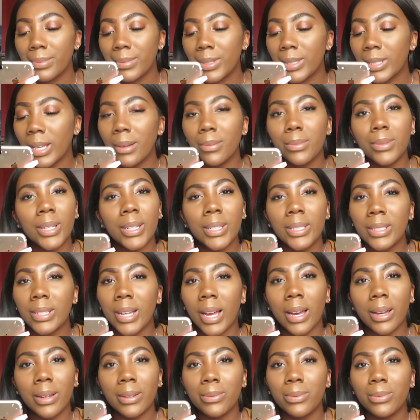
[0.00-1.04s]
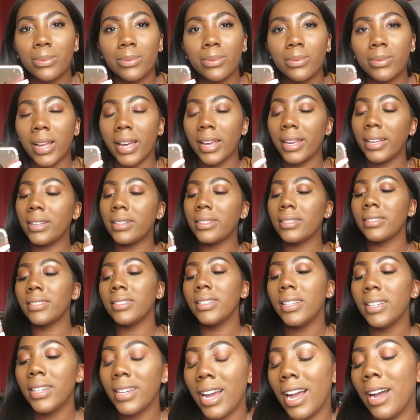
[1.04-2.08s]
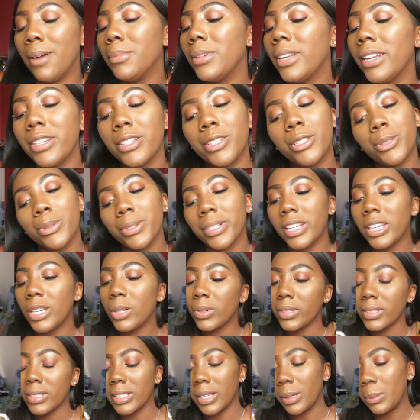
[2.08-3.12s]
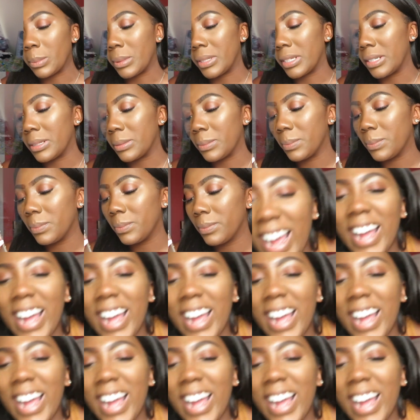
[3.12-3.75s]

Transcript: something's not like, I'm not agreeing with something.